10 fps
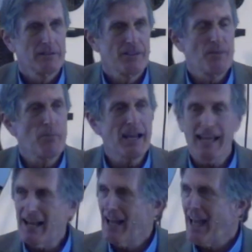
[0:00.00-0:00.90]
that
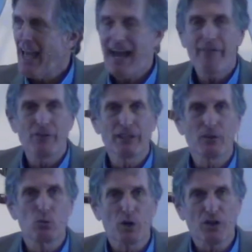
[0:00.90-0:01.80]
might have the
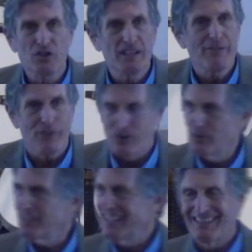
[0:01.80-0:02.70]
little words if
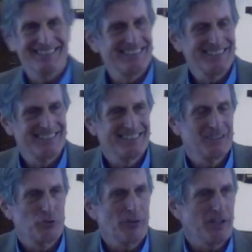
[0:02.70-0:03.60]
only
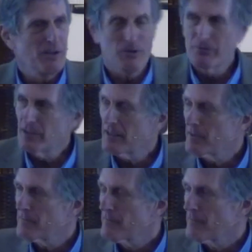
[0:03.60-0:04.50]
written over it?
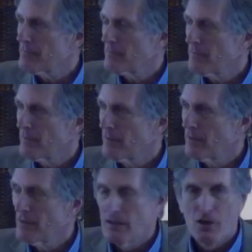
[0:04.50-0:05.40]

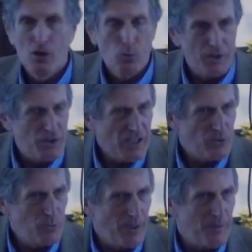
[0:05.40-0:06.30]
What
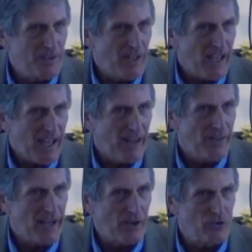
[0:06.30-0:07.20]
these women and
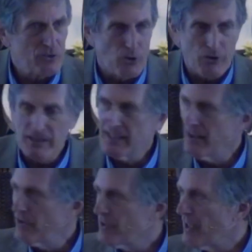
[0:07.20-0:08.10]
their story
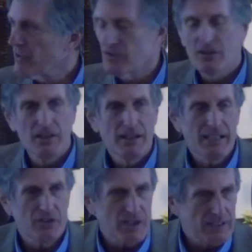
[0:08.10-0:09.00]
tells us
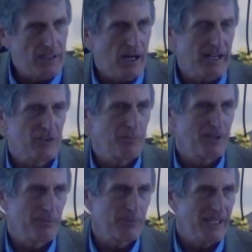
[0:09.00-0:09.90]
is that God has a
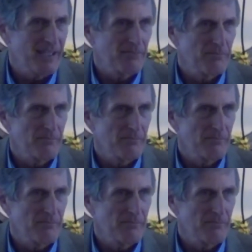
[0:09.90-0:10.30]
bigger plan.